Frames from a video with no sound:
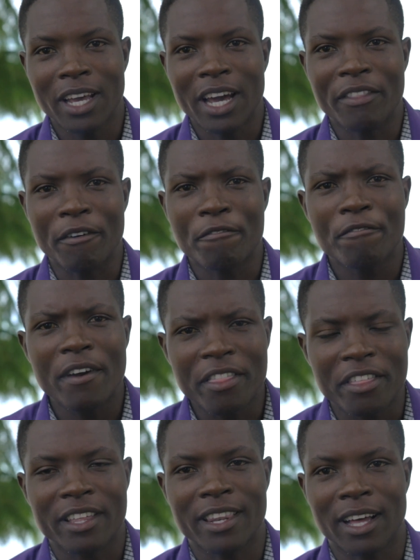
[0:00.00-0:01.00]
the faith
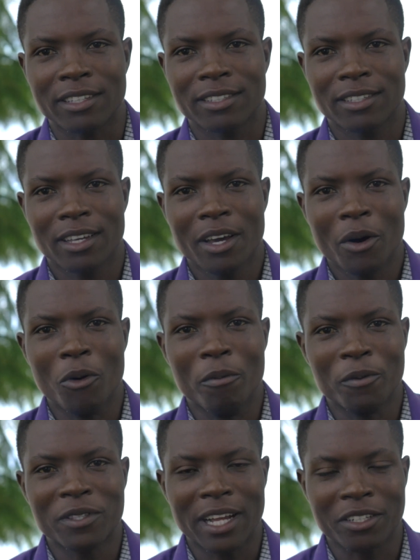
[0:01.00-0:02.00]
in us will
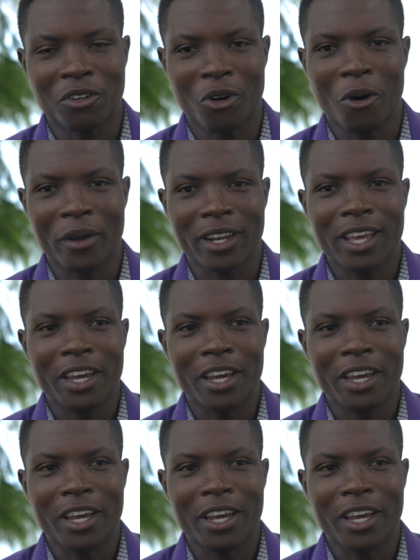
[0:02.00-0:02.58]
start growing.